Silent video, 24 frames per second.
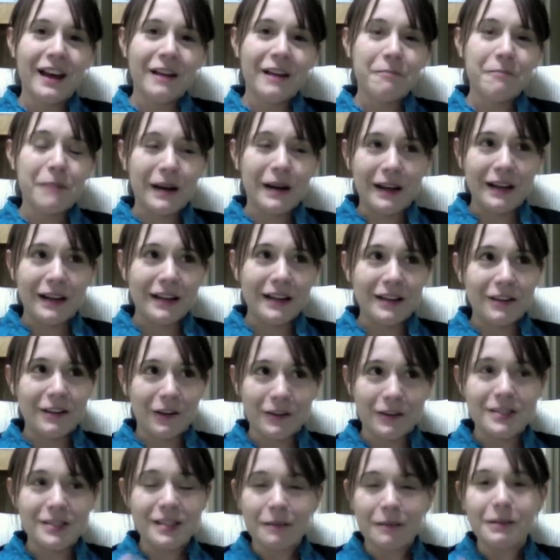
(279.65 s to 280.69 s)
But,
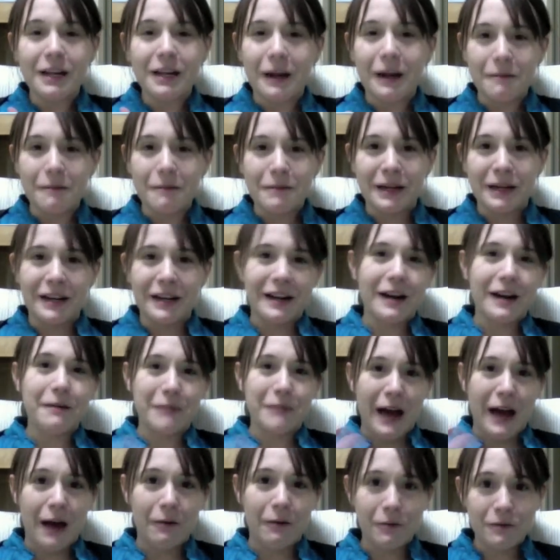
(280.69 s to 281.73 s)
it's something I'm picking up
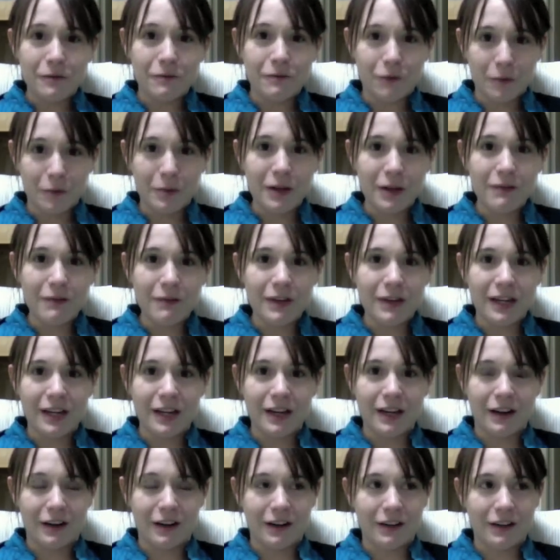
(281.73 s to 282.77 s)
now from living
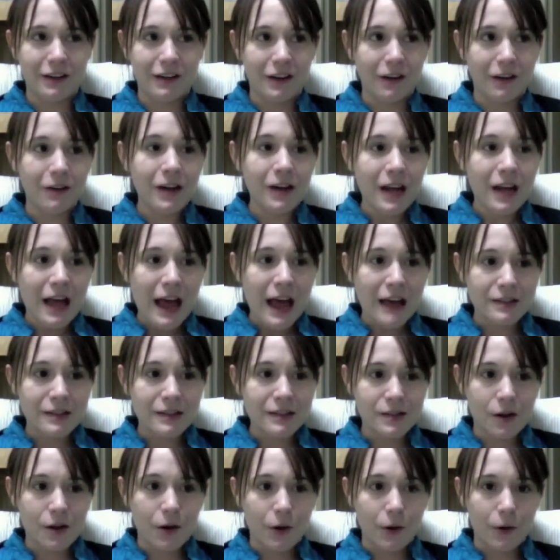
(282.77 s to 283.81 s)
here,
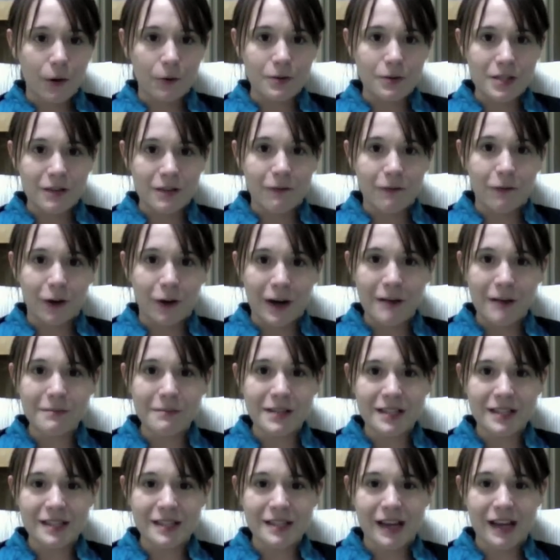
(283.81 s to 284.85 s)
So for him
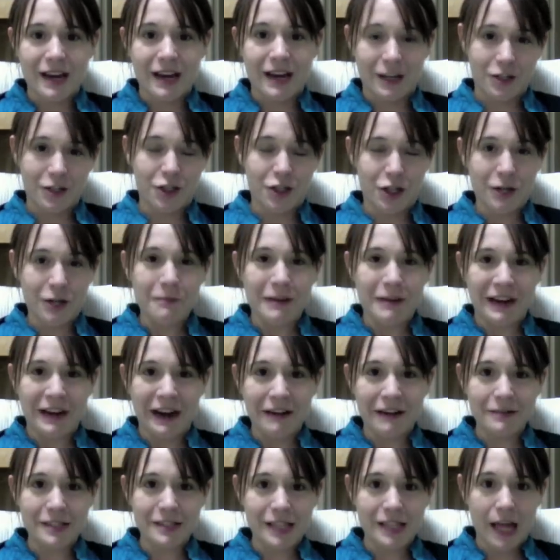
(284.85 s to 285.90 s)
to say, it should be,
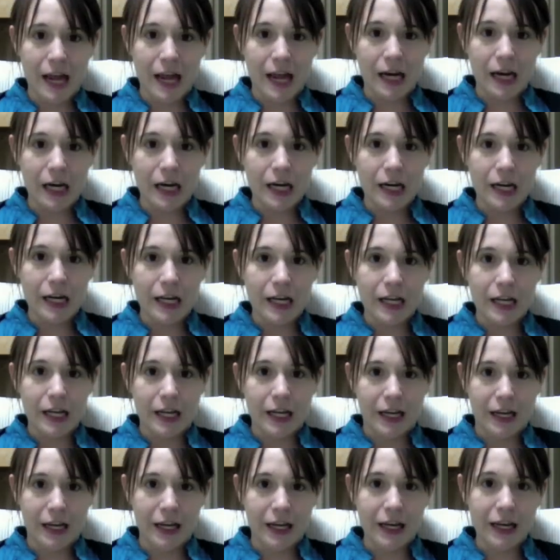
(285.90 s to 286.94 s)
I was like,
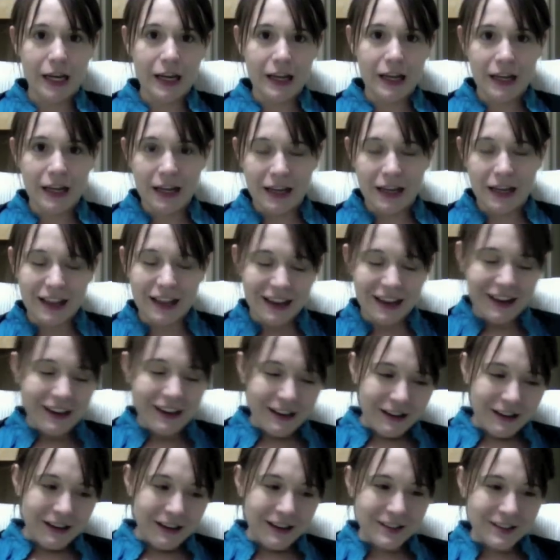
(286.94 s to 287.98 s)
eh?
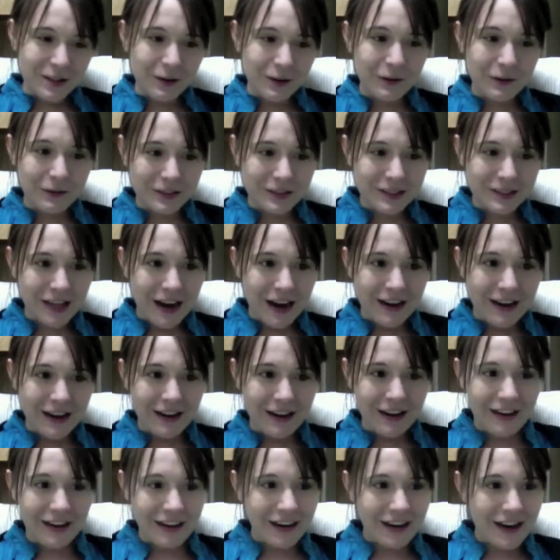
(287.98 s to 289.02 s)
So it was kind
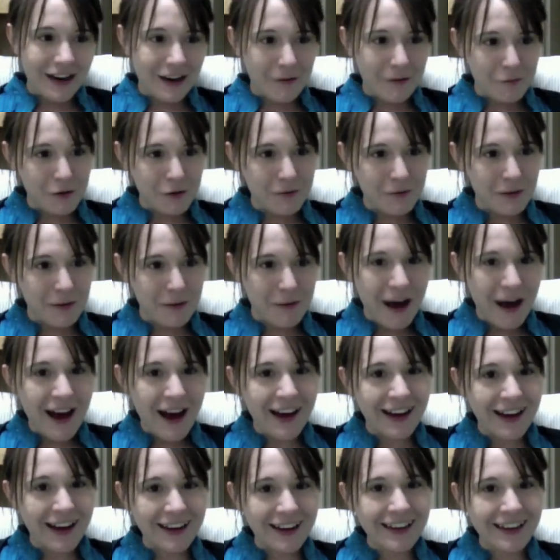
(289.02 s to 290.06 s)
of put me
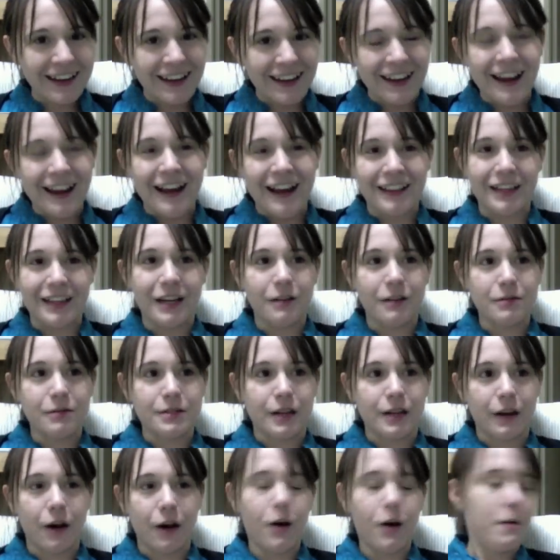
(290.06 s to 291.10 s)
back, and then he was
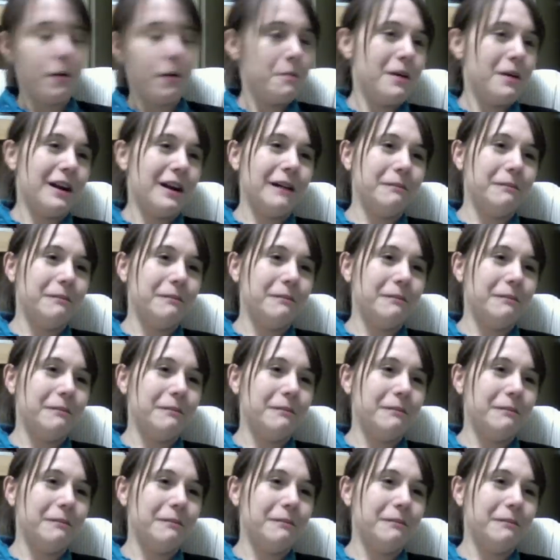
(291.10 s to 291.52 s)
like, "Oh, but